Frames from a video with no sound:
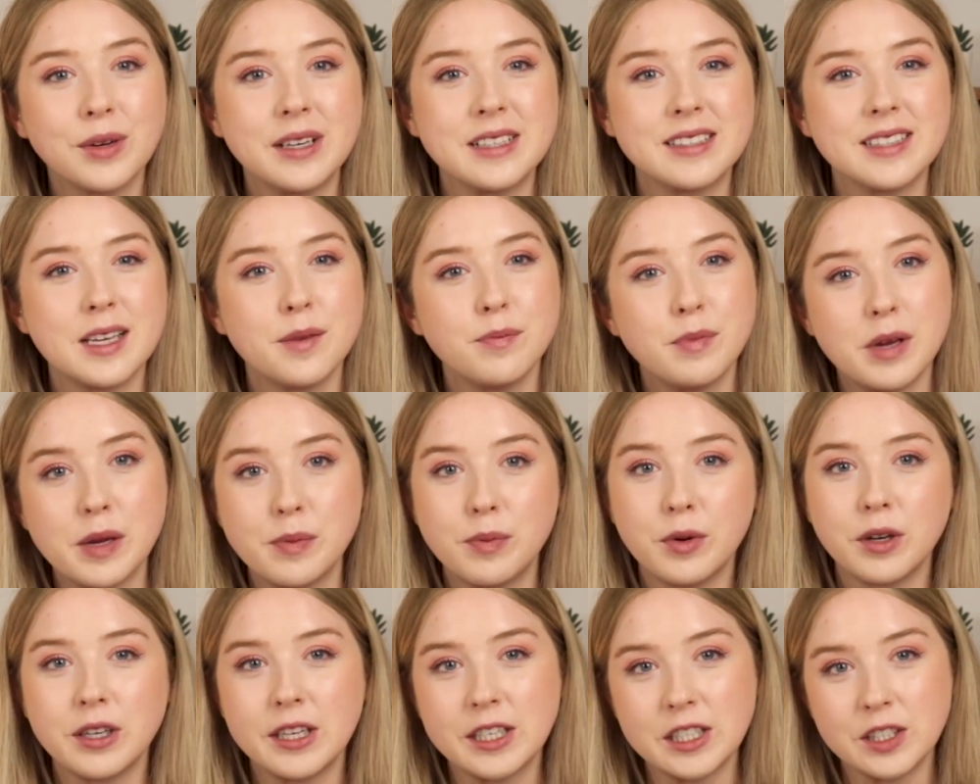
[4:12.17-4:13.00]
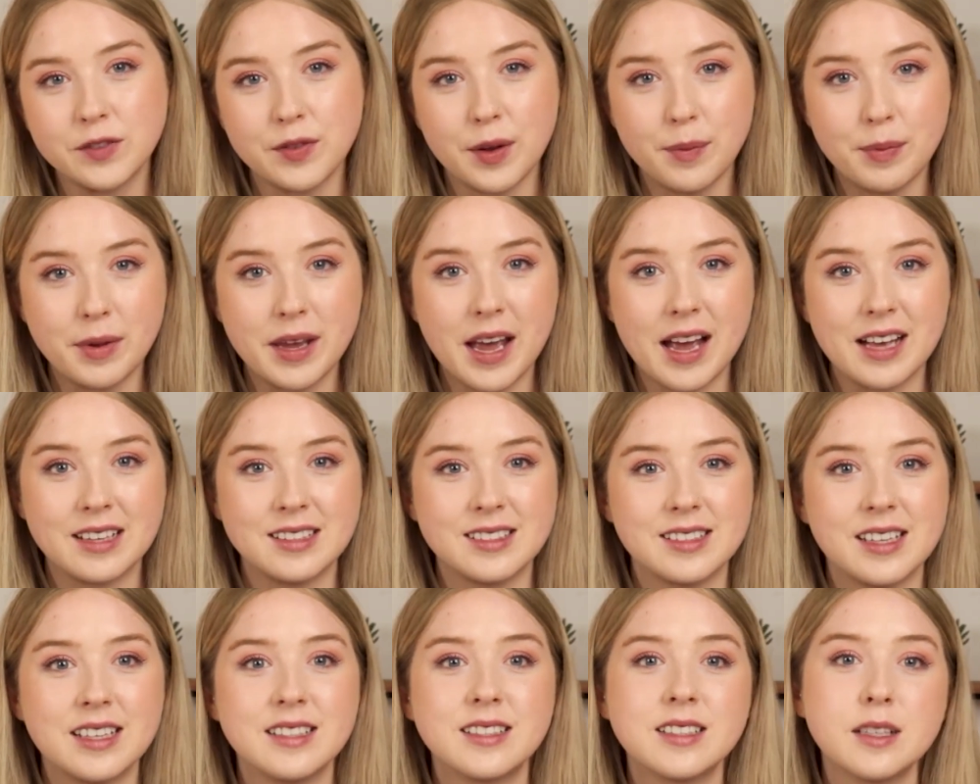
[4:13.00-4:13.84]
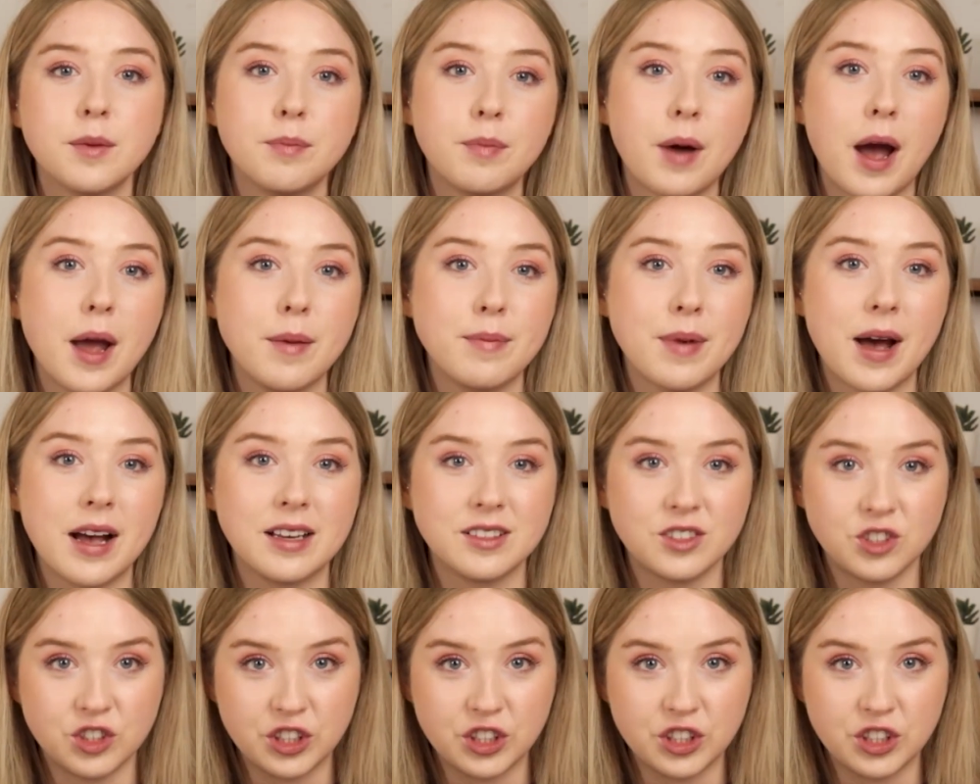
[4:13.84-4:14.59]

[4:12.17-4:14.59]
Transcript: reason people use VPNs is to bypass